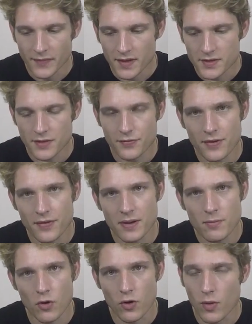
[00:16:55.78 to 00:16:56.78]
So if you have any
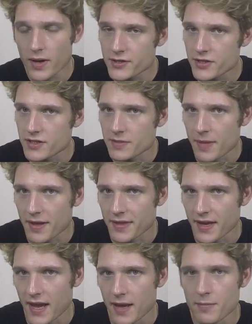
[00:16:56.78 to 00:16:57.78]
more questions about the
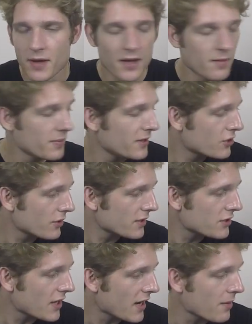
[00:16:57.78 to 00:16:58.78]
game, be sure to
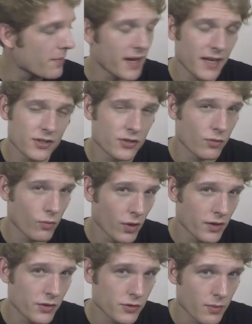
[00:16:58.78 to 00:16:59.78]
check out my Eastern
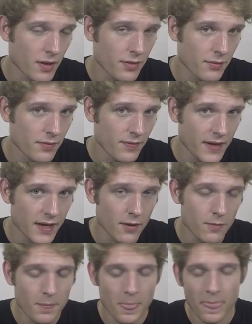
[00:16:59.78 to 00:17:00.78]
Wonders run-through
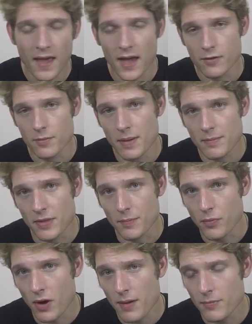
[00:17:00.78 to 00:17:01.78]
video. And remember, the
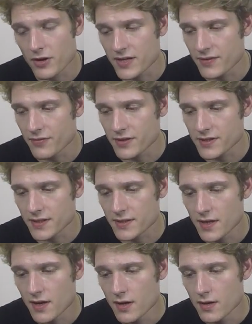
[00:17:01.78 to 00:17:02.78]
primary
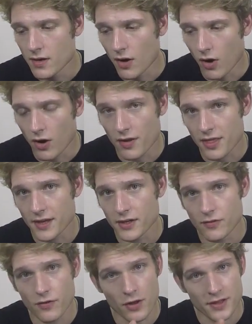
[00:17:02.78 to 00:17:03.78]
differences are that
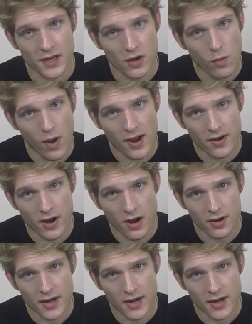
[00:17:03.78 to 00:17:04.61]
you've got the acquire card